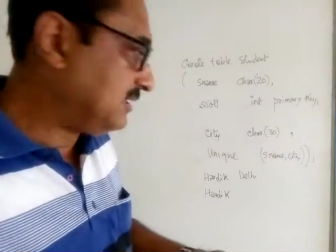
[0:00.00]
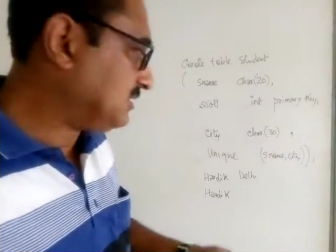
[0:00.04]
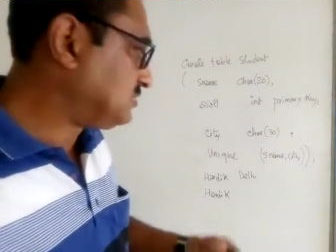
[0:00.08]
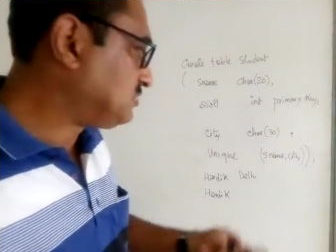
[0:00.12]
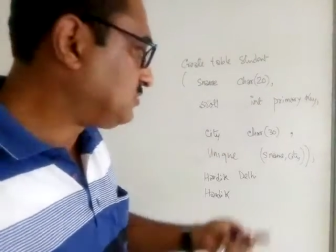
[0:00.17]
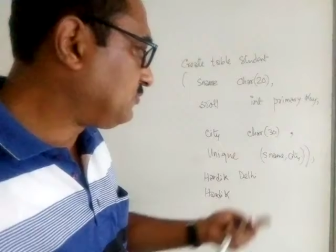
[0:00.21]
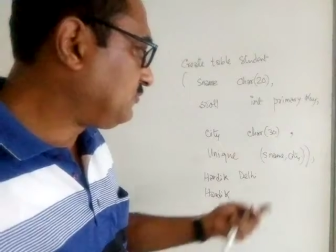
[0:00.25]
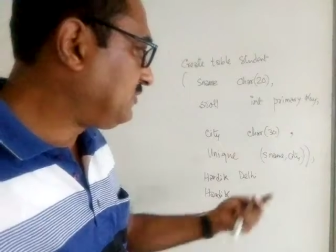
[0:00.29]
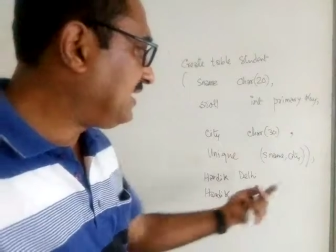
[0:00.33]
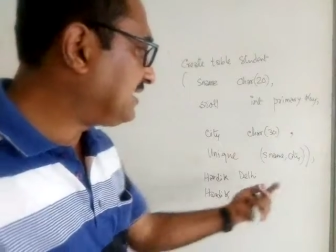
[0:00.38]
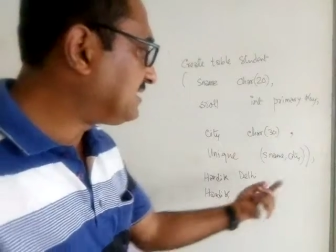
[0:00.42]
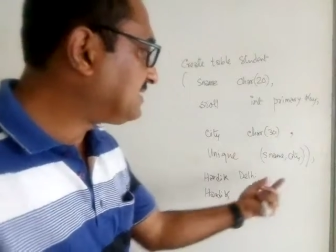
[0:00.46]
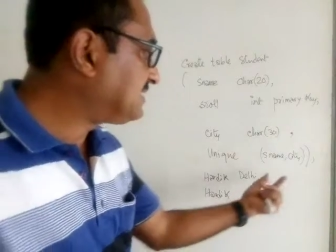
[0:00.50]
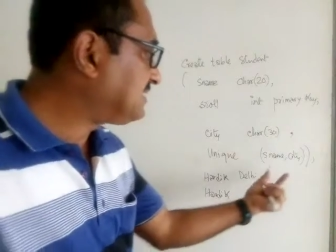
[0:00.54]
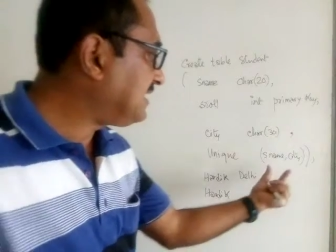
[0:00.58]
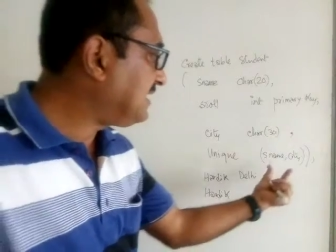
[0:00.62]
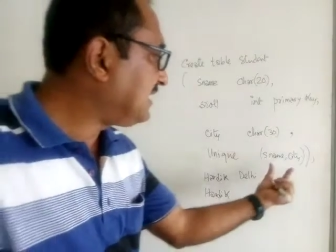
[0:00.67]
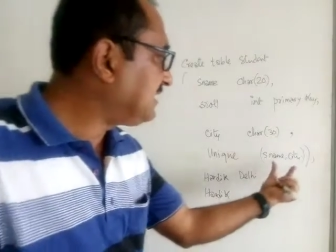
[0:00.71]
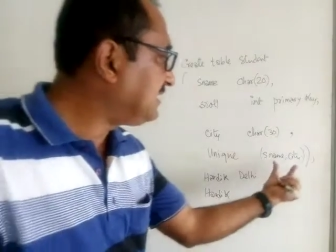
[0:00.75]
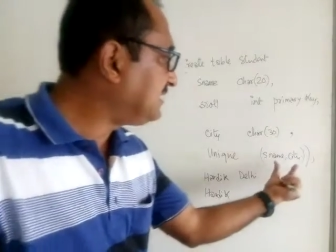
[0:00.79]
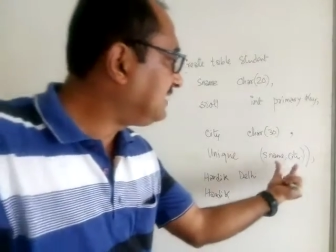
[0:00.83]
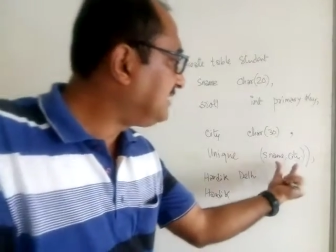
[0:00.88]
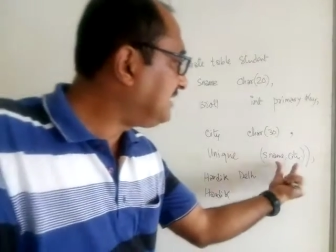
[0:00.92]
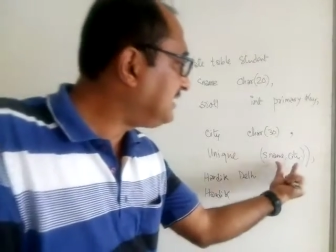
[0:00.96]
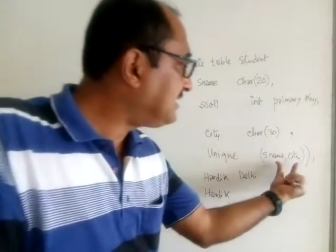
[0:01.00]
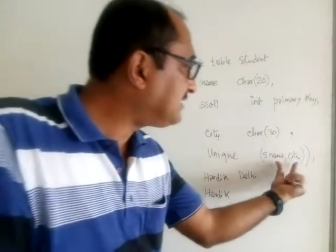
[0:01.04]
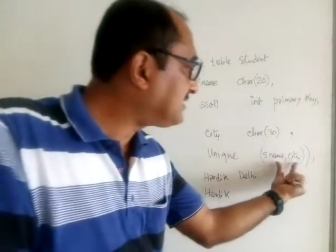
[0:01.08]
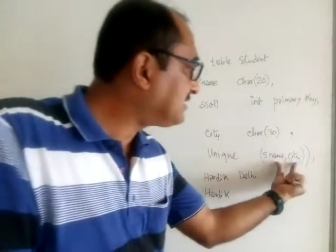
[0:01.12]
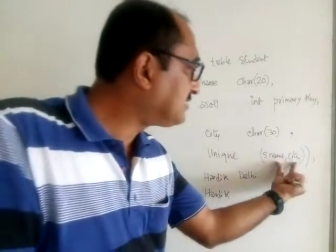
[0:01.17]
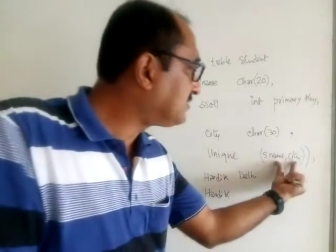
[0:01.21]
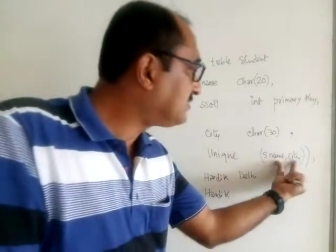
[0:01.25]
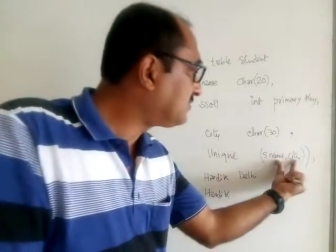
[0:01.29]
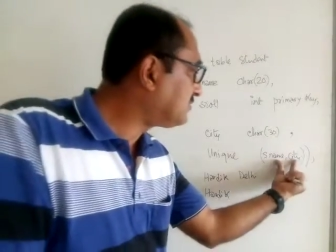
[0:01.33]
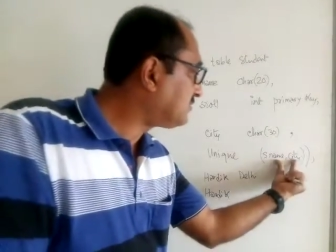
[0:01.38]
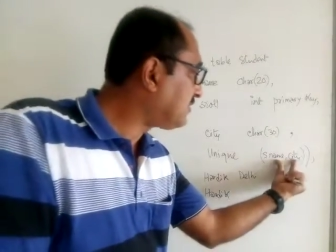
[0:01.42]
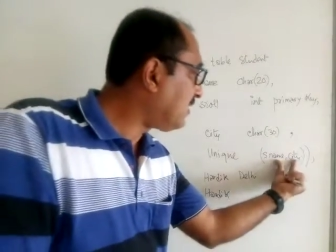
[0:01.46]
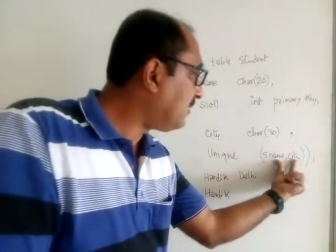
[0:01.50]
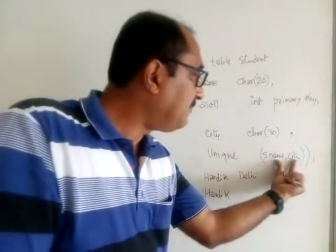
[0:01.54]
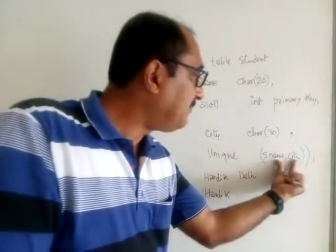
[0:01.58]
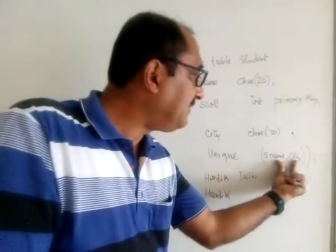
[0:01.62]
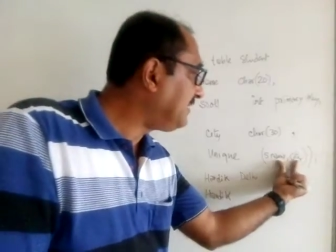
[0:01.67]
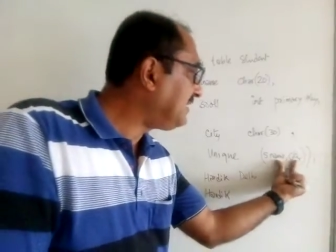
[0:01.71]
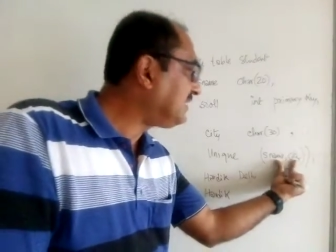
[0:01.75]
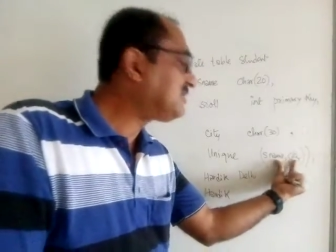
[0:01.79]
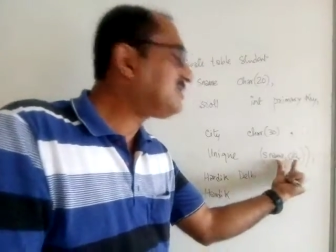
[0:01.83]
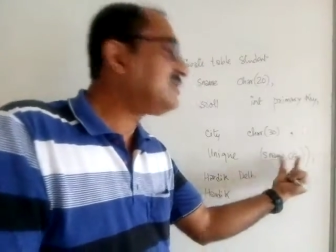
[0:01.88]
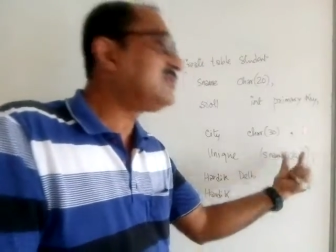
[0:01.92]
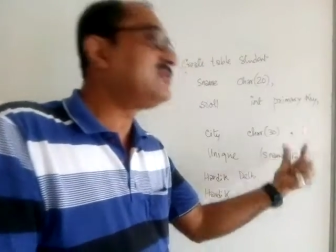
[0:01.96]
So we are saying this
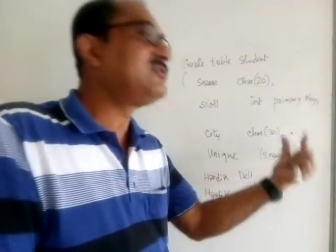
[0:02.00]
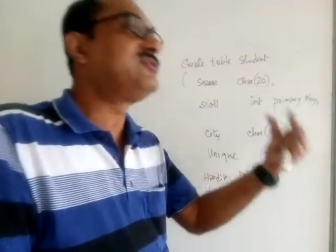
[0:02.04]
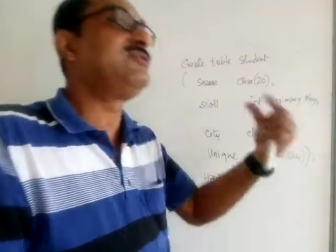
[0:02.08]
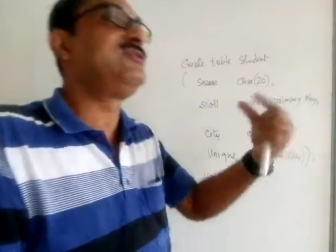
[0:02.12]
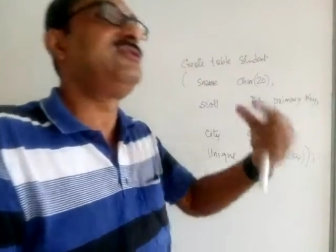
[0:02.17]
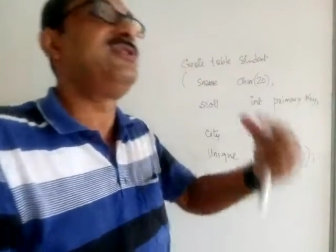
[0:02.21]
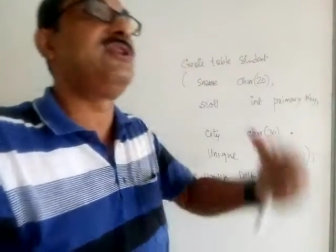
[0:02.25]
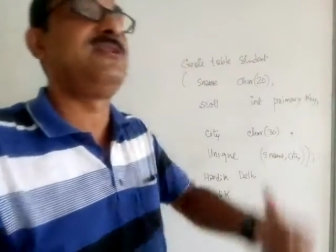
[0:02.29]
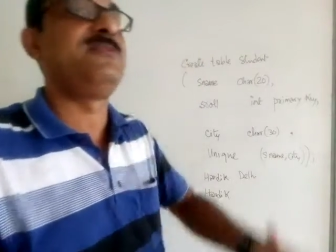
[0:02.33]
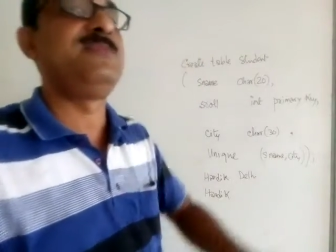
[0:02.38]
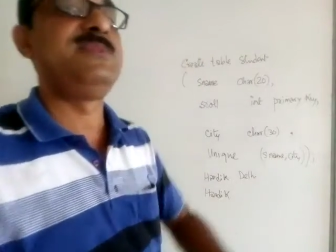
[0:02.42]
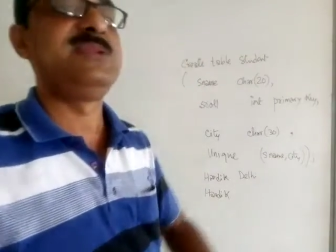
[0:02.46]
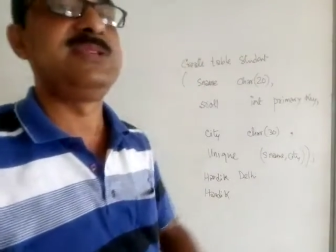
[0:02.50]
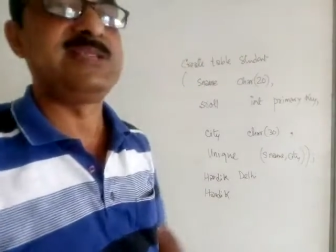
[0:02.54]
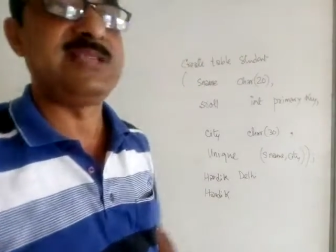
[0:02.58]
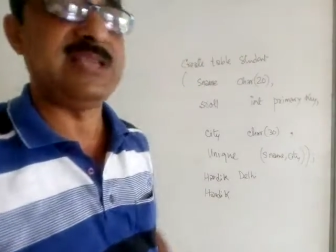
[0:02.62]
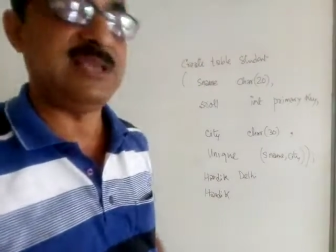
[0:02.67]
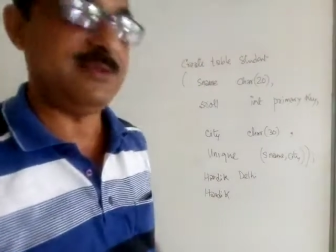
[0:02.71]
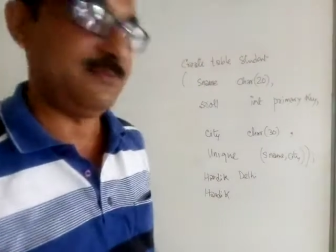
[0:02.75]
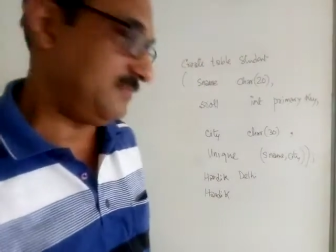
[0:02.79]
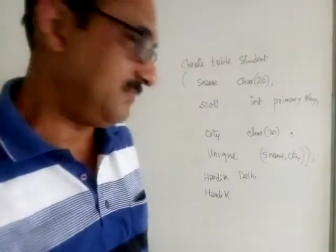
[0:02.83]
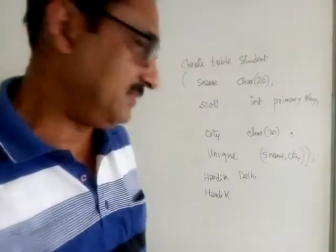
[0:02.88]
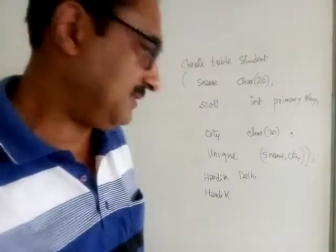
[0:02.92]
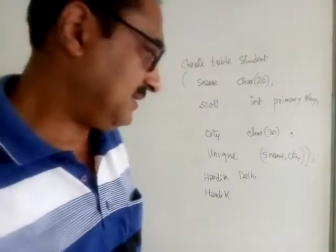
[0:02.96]
combination should not be same.